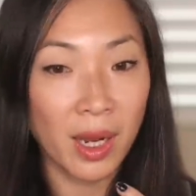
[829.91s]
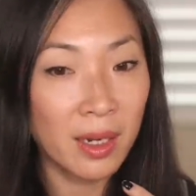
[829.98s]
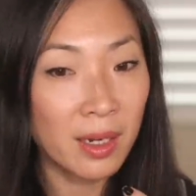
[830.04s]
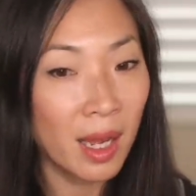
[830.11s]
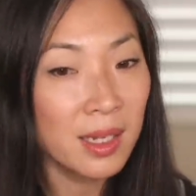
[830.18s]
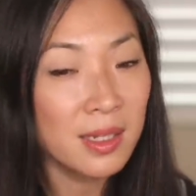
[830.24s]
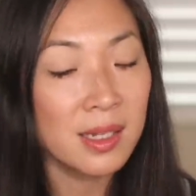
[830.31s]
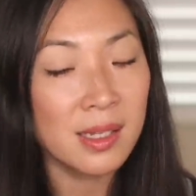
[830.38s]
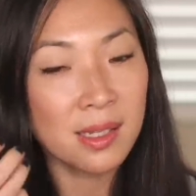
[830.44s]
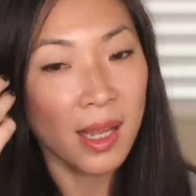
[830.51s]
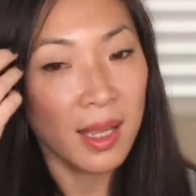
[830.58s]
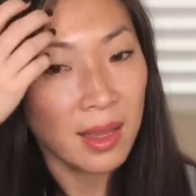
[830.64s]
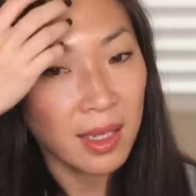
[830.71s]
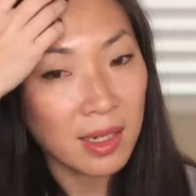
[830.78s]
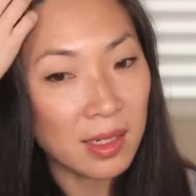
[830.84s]
and not to
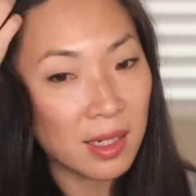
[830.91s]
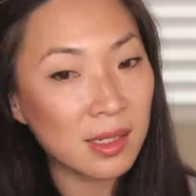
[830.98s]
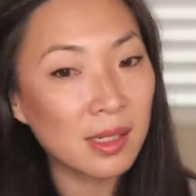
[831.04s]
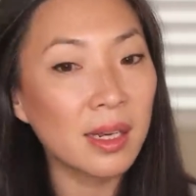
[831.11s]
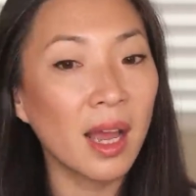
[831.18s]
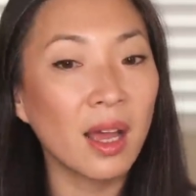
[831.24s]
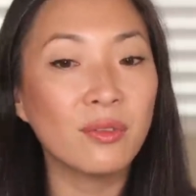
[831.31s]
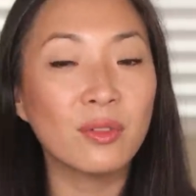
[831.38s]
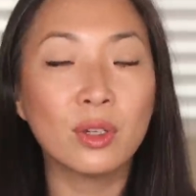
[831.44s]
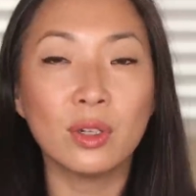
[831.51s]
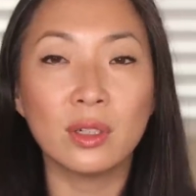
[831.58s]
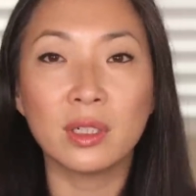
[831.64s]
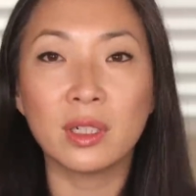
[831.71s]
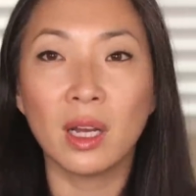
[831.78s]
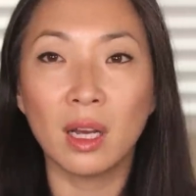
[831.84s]
say that it doesn't have
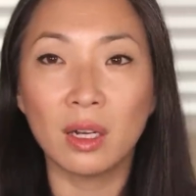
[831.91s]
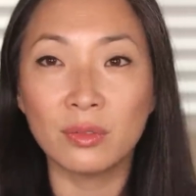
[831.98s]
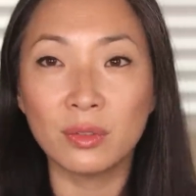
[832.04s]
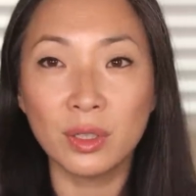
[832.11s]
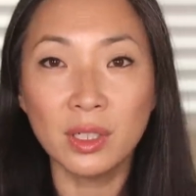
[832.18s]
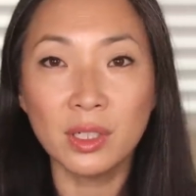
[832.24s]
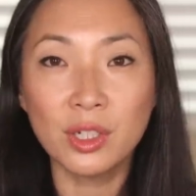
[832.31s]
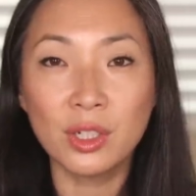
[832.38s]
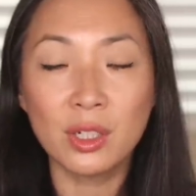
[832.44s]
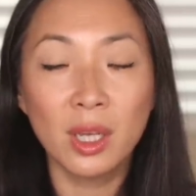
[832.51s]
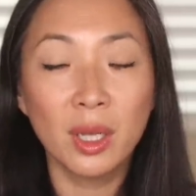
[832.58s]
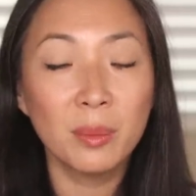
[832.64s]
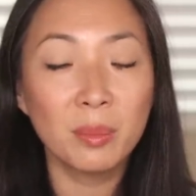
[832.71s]
good coverage